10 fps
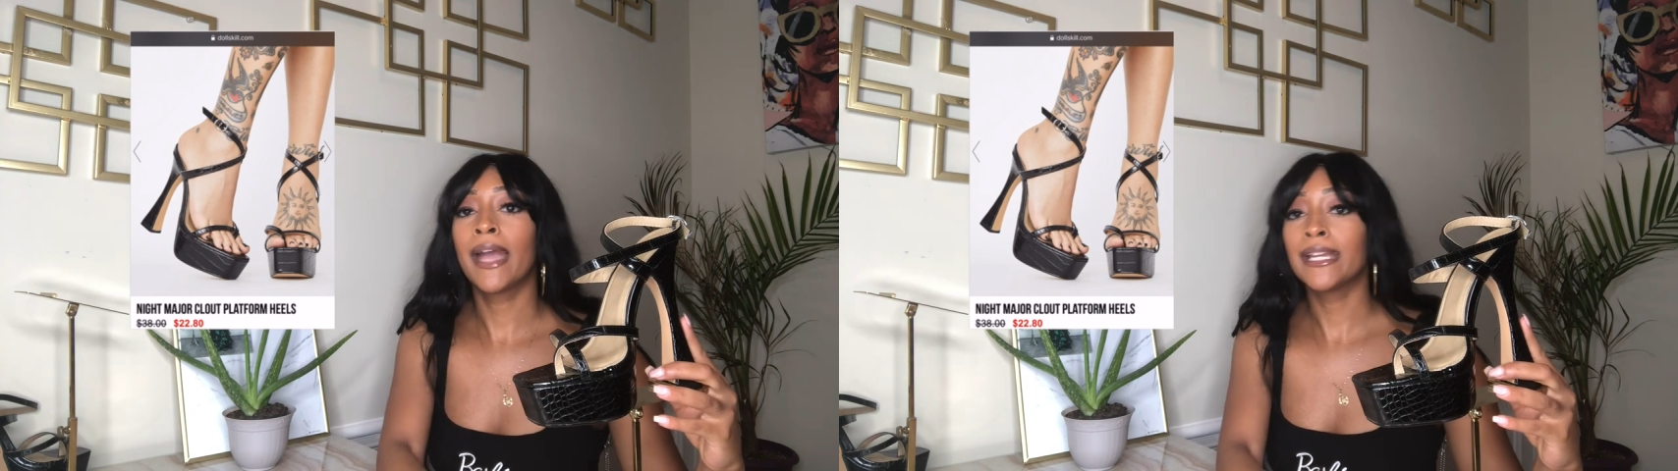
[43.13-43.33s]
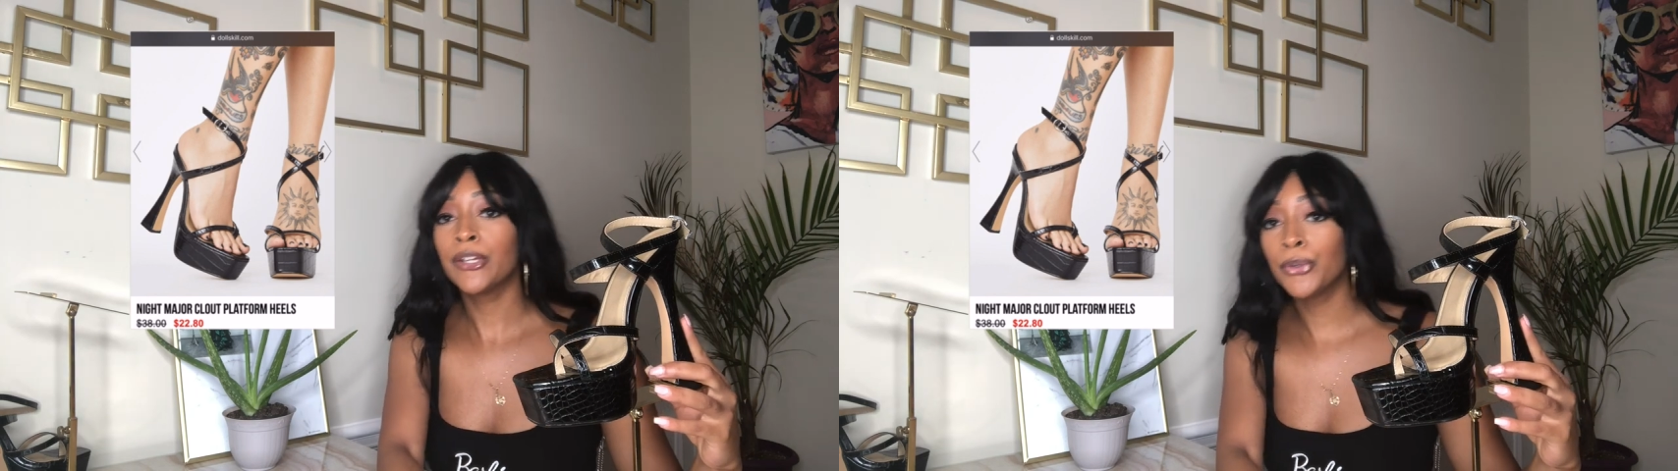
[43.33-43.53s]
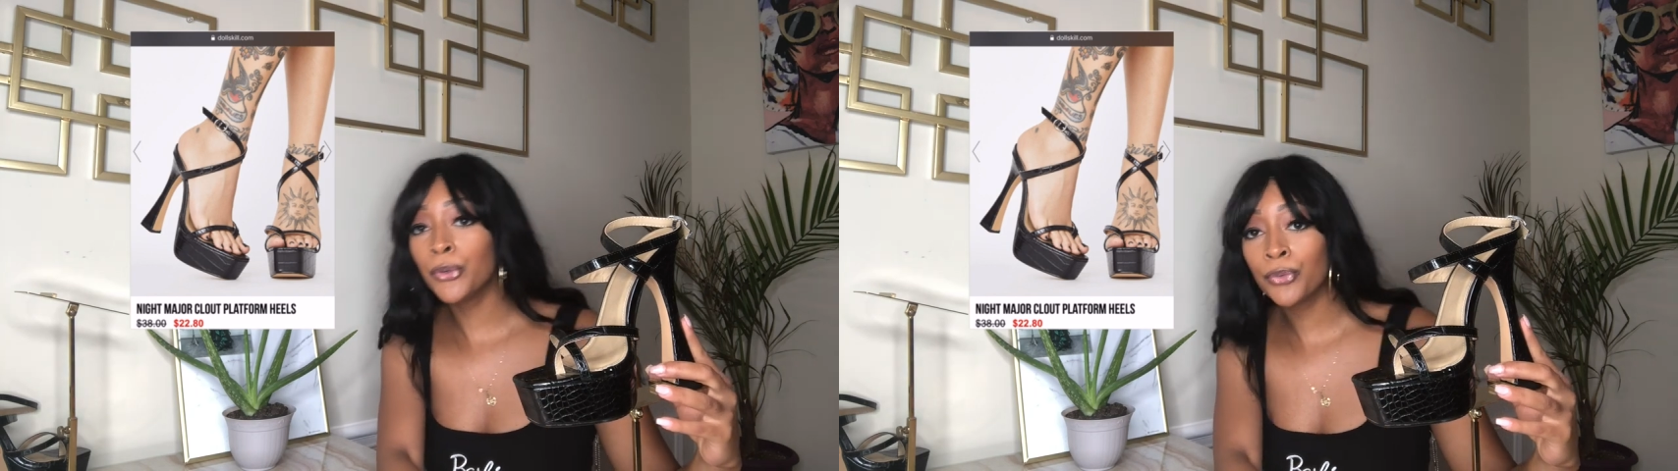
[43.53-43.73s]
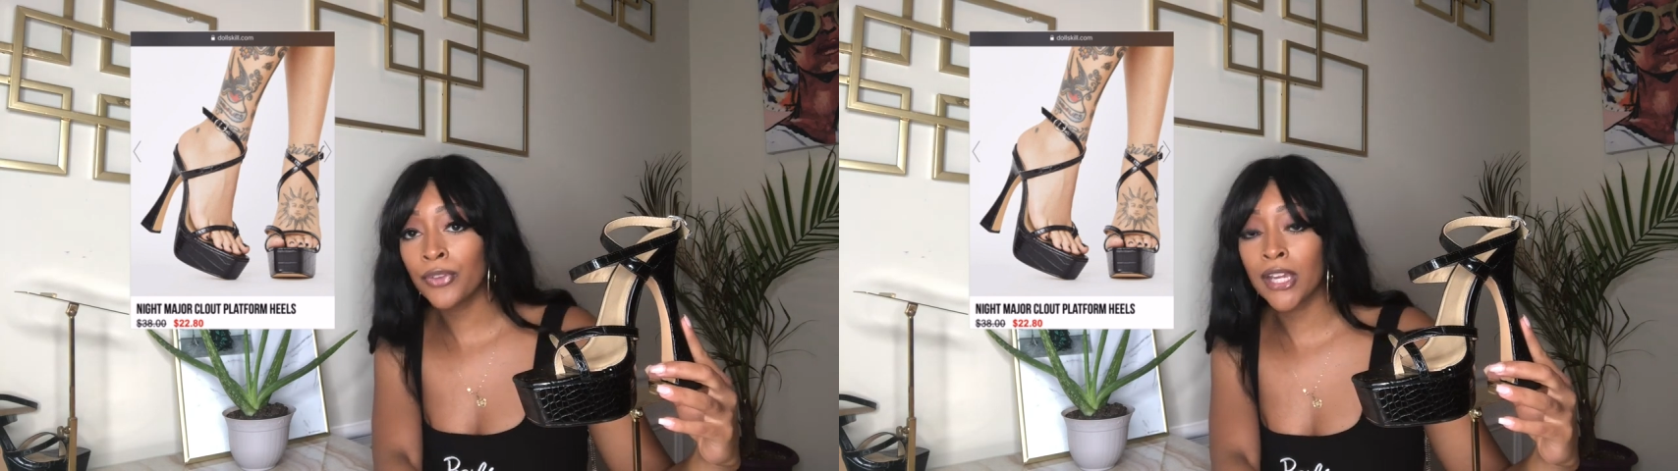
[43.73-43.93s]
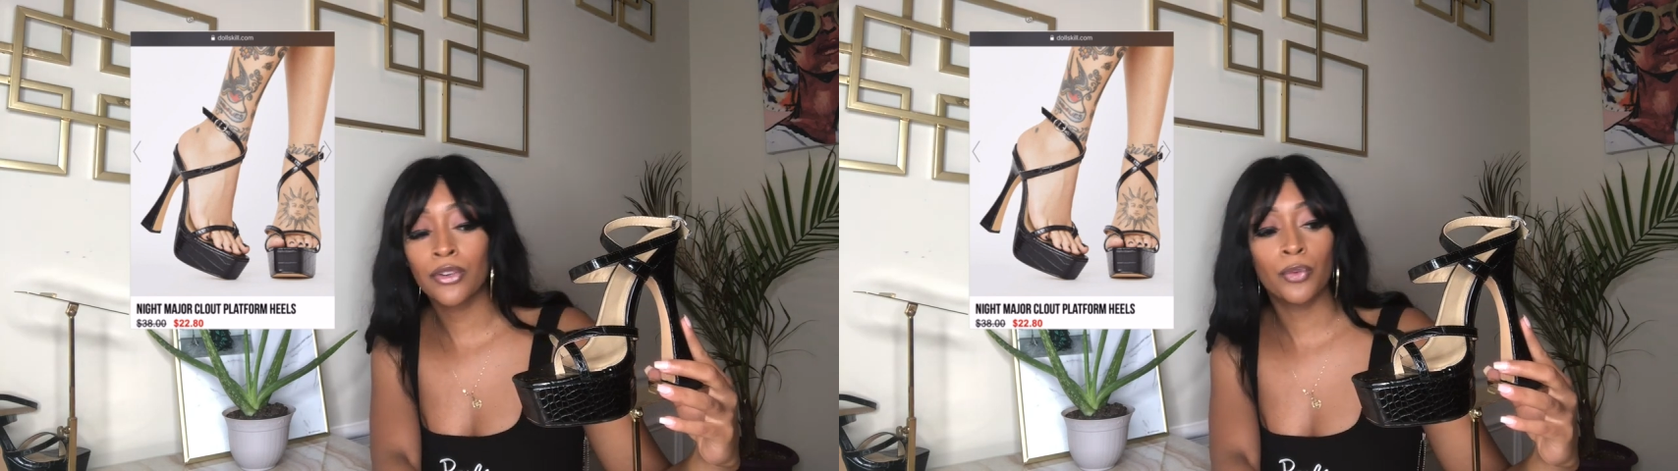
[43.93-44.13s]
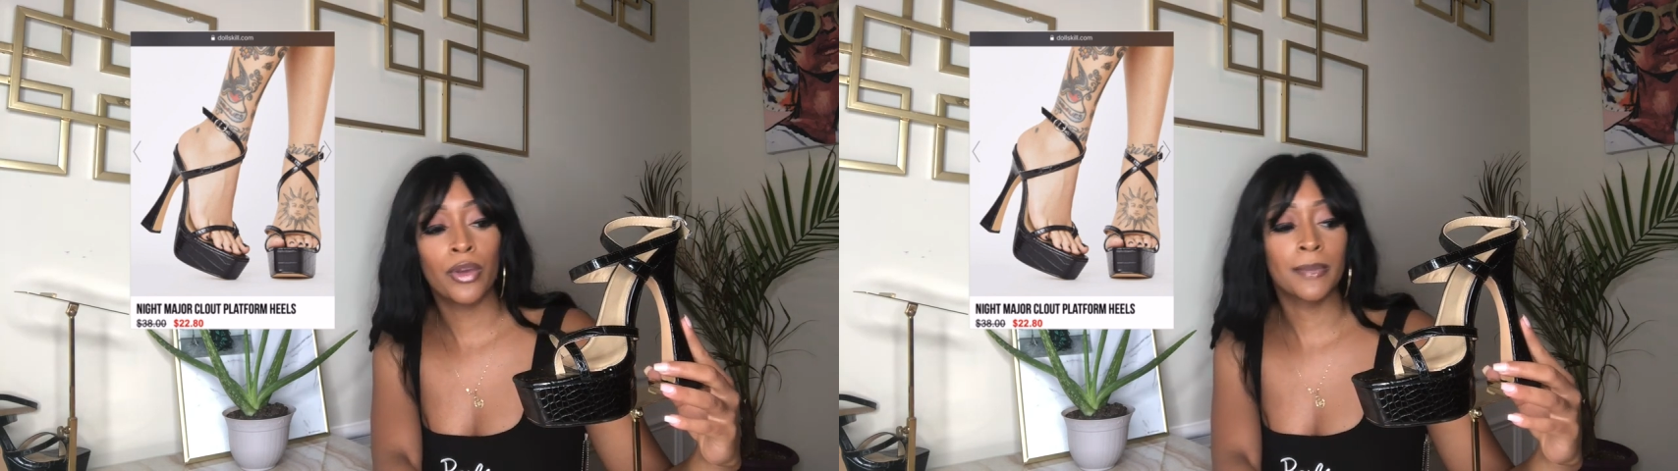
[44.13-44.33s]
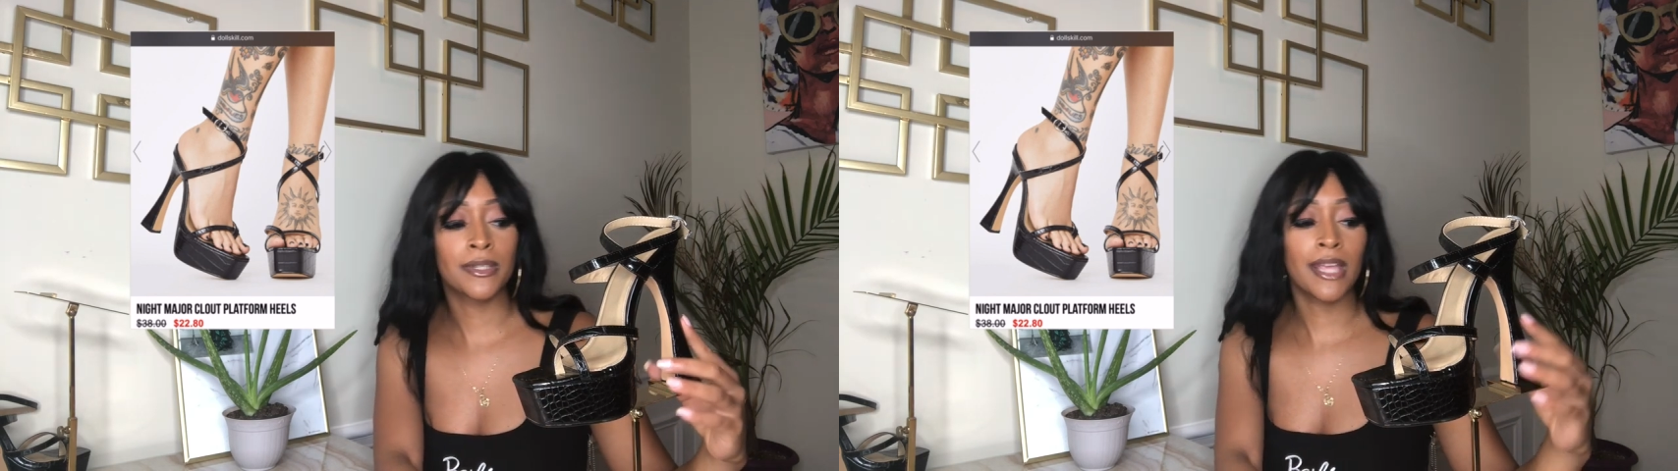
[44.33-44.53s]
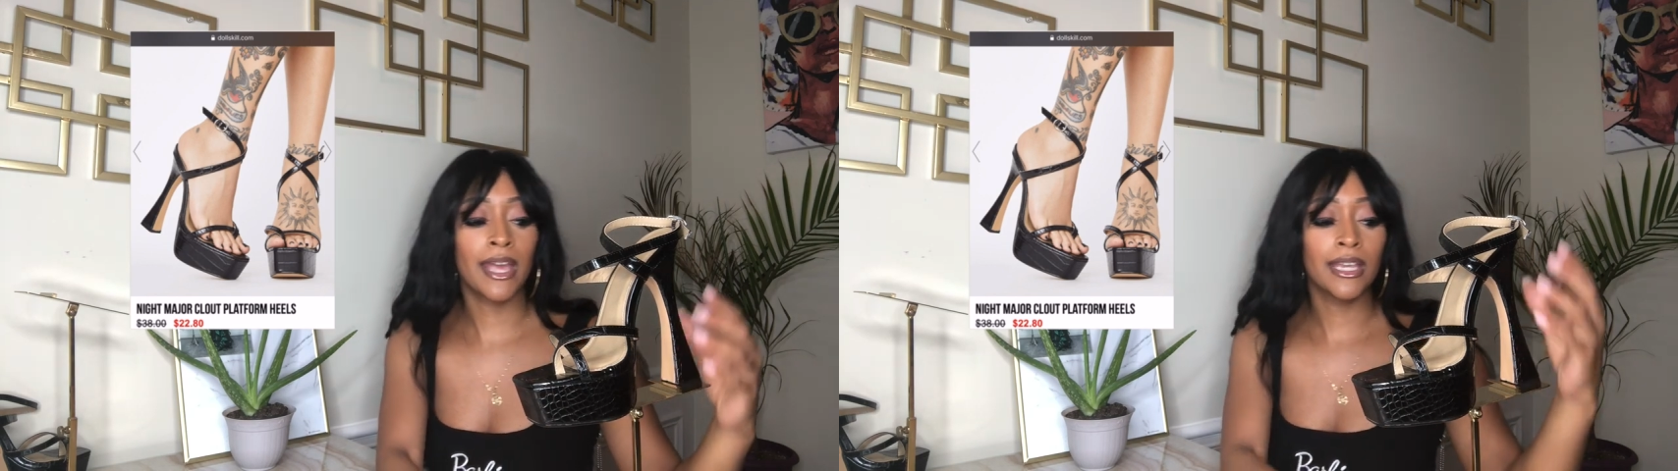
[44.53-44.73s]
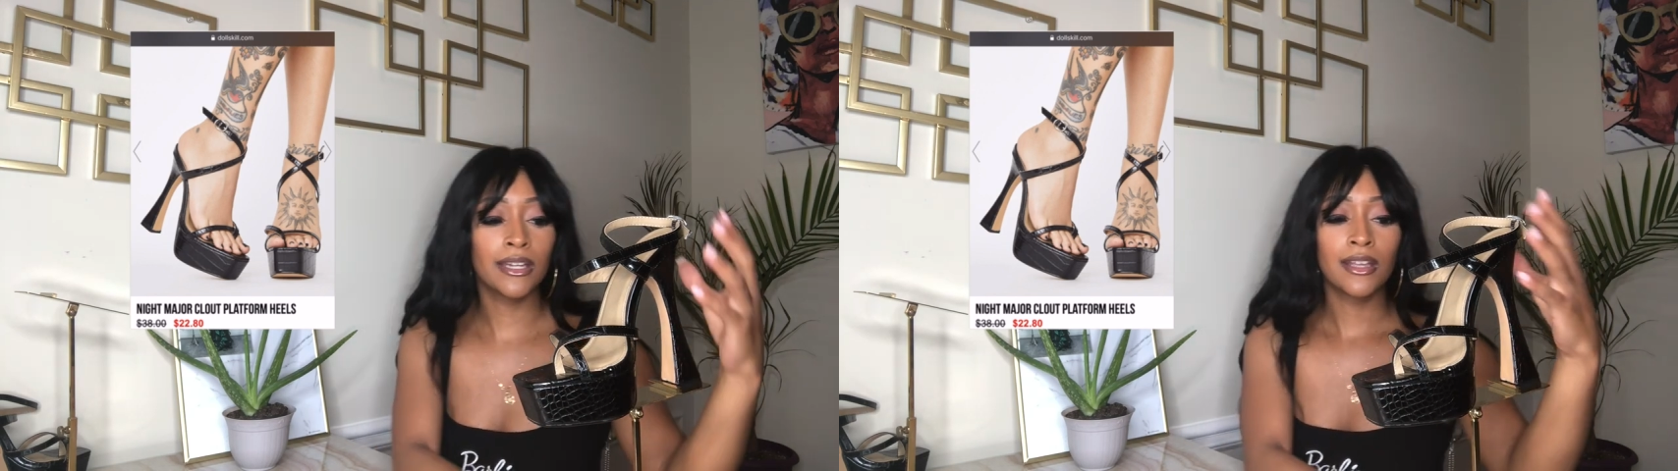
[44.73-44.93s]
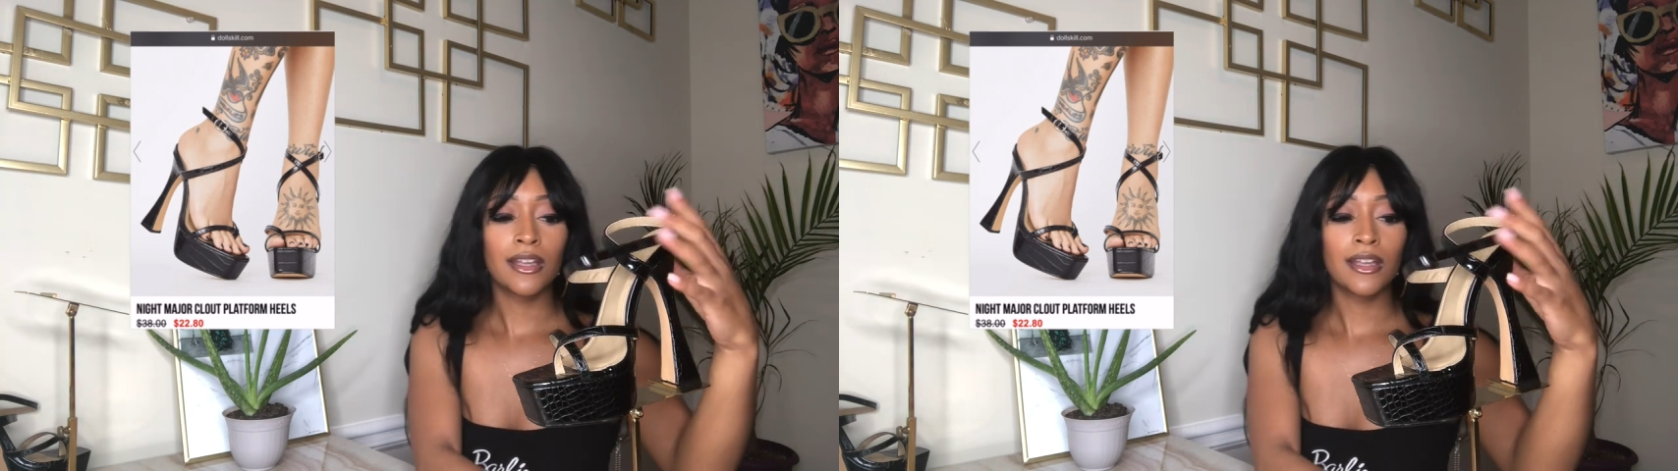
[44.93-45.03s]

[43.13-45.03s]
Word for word: new favorite website.